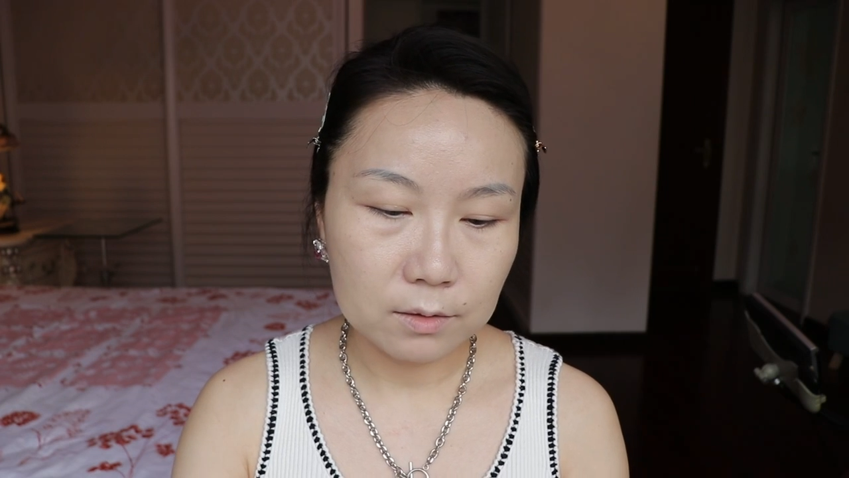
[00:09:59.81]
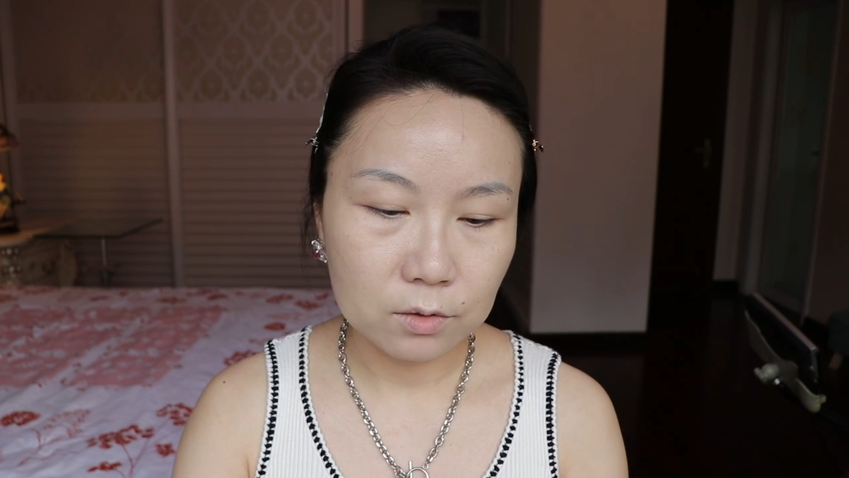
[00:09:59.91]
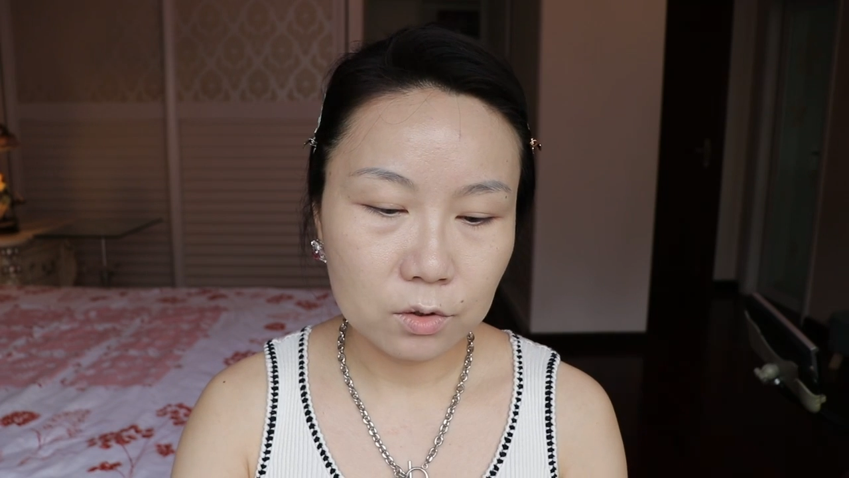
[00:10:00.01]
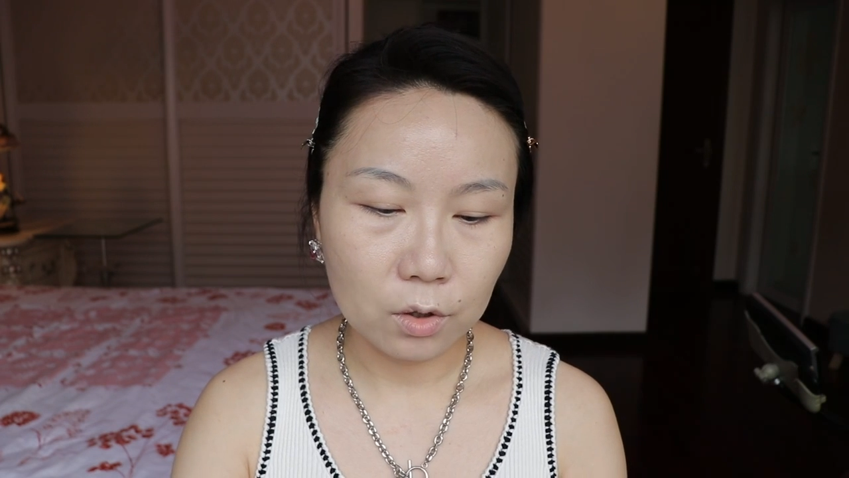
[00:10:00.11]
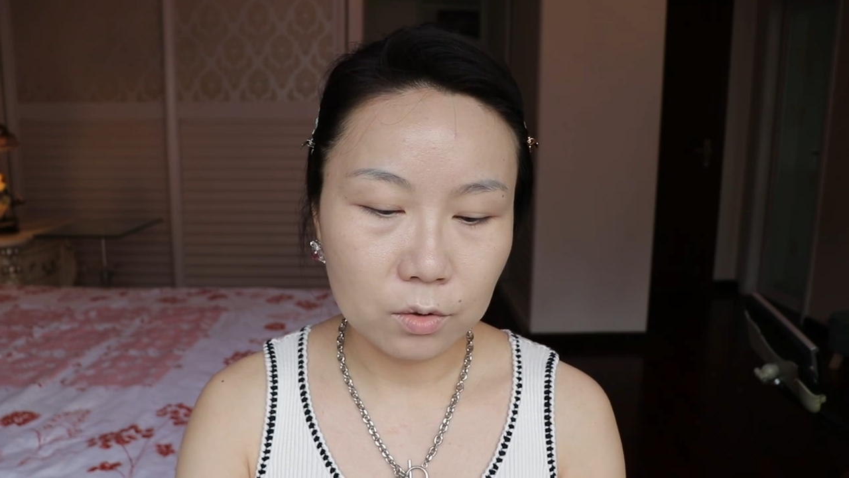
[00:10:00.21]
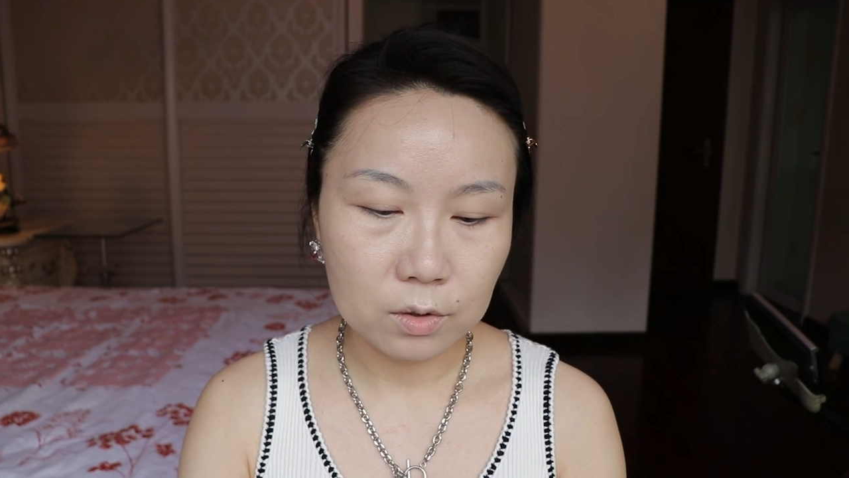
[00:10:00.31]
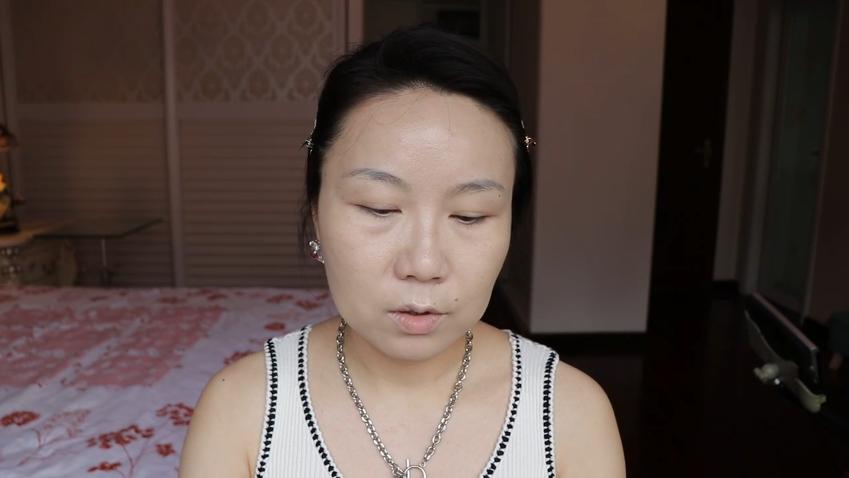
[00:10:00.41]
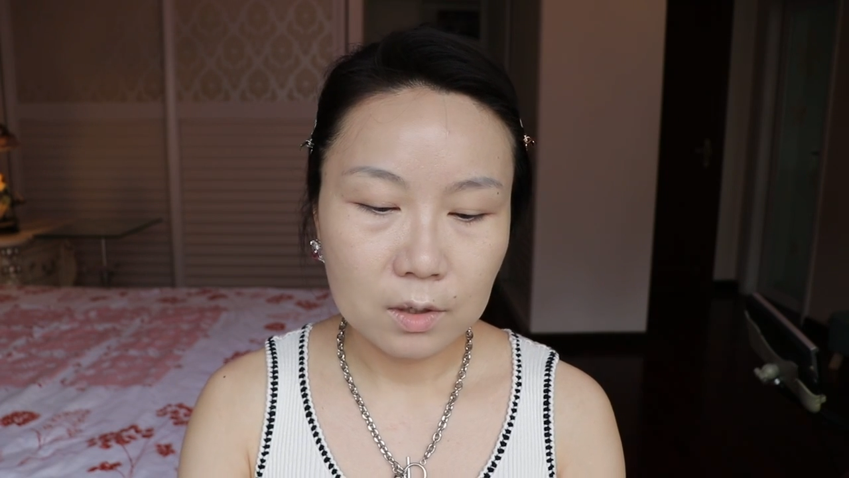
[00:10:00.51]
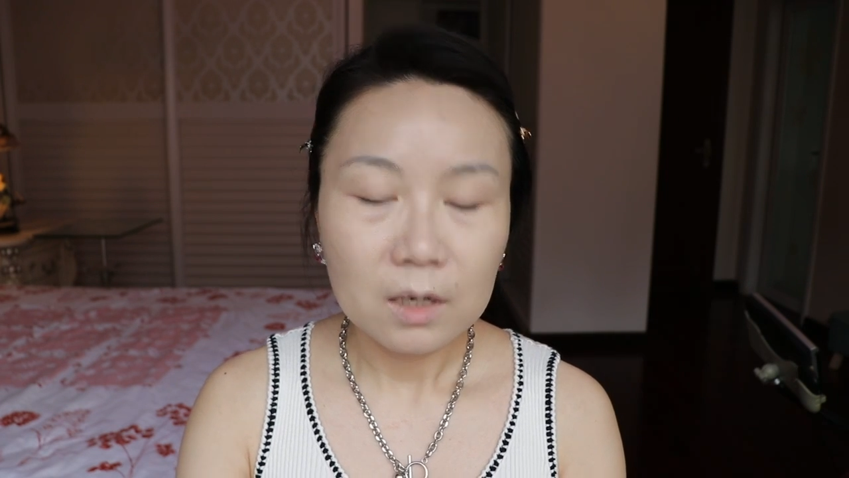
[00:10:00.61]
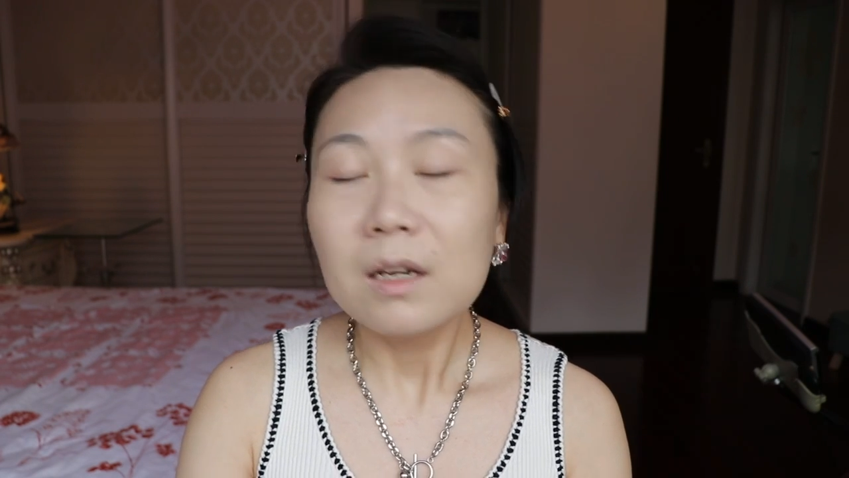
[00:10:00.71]
So
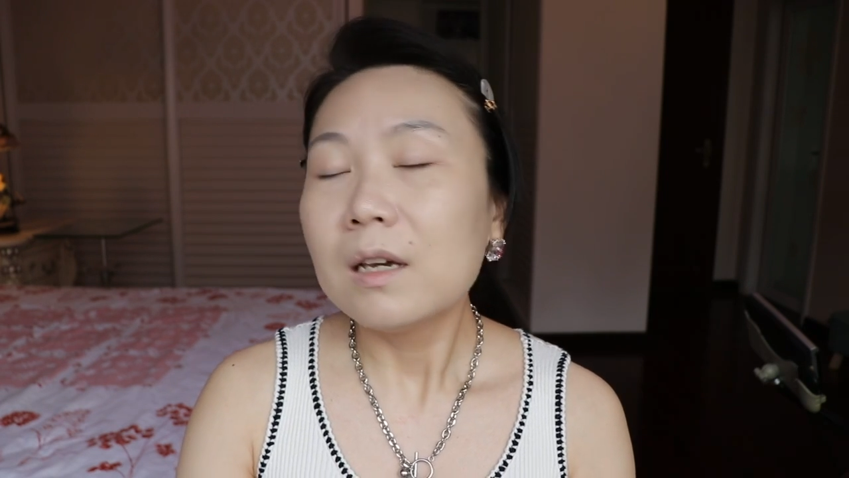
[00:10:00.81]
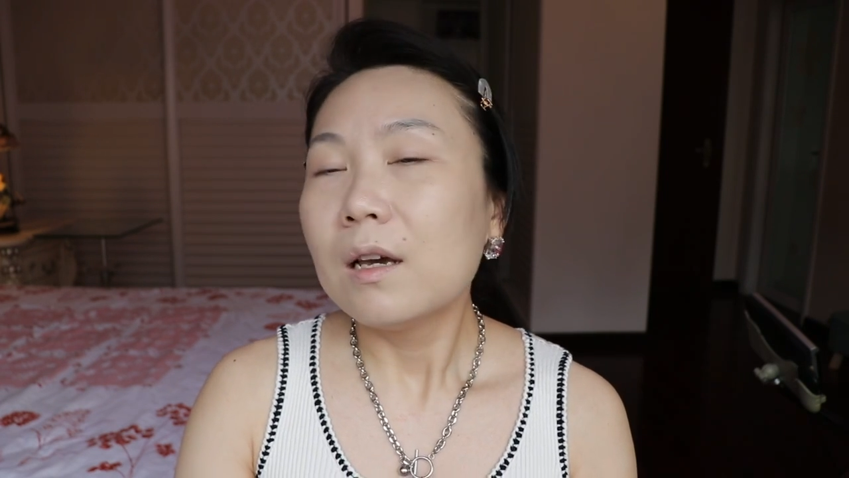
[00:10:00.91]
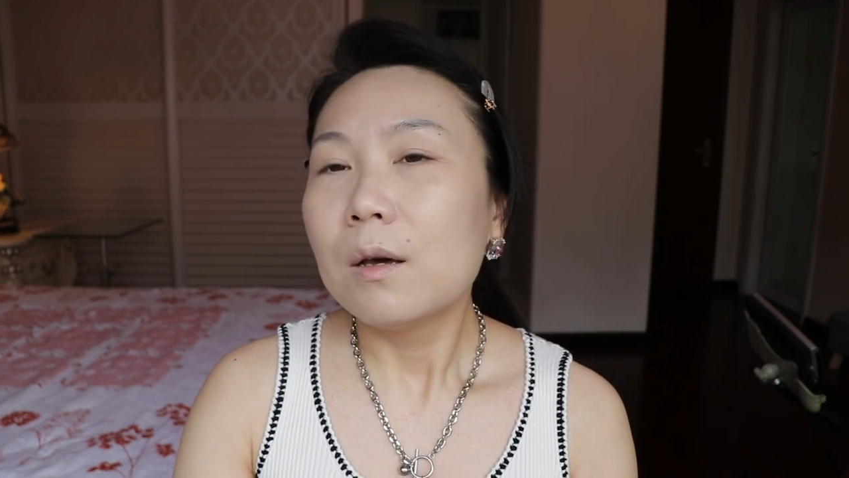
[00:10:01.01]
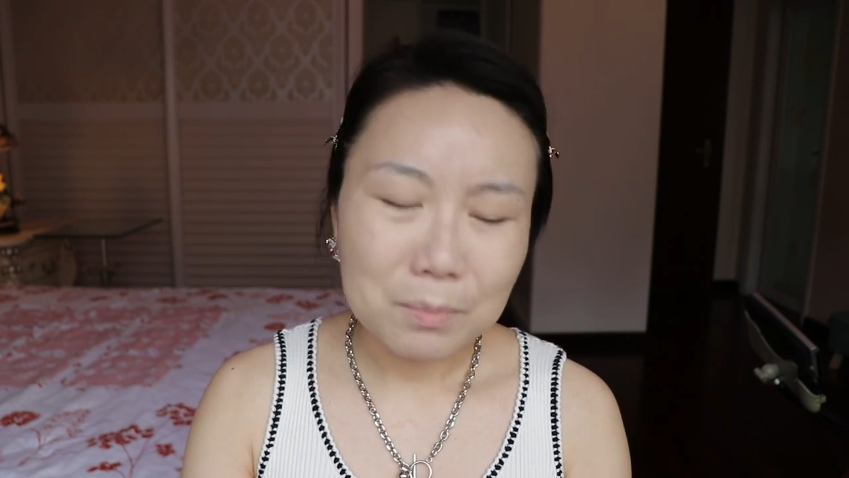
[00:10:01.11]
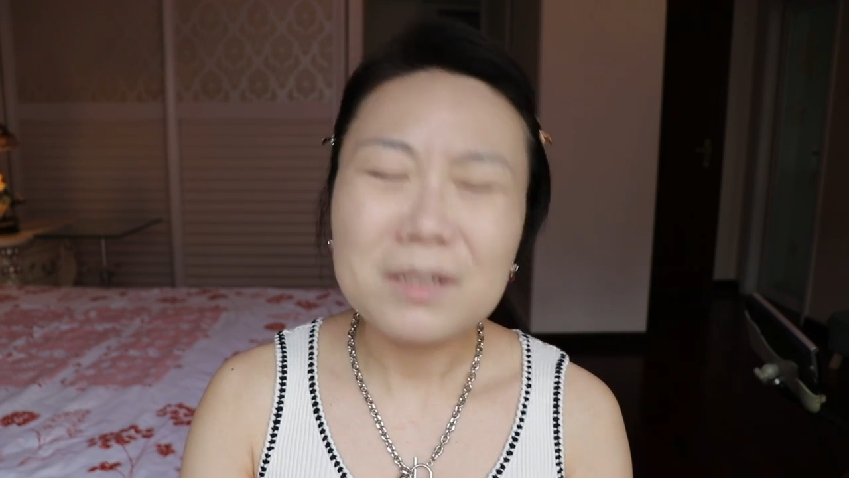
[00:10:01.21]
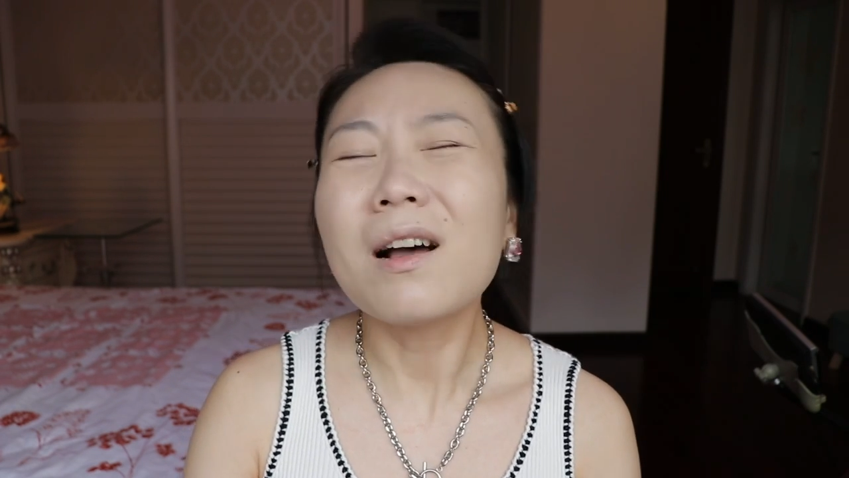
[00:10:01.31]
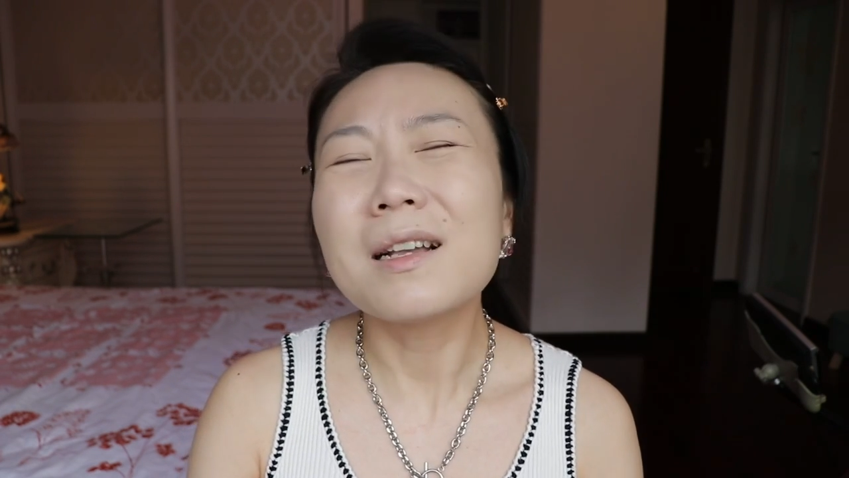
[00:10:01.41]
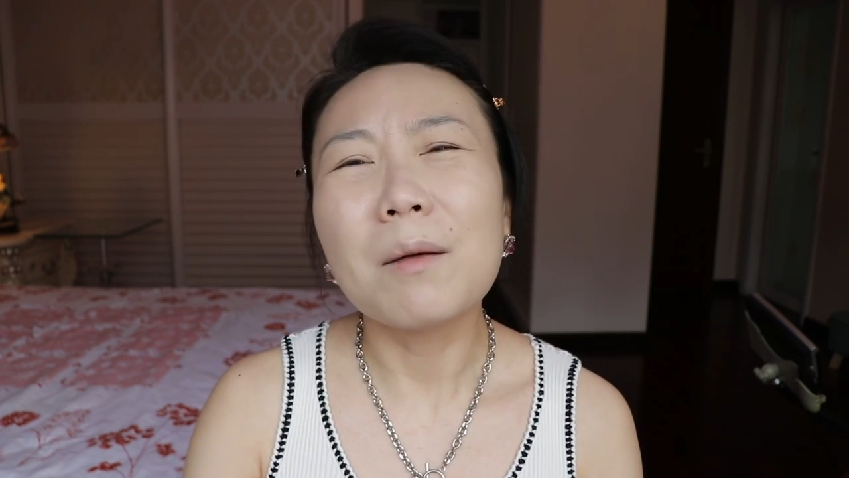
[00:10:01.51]
besides,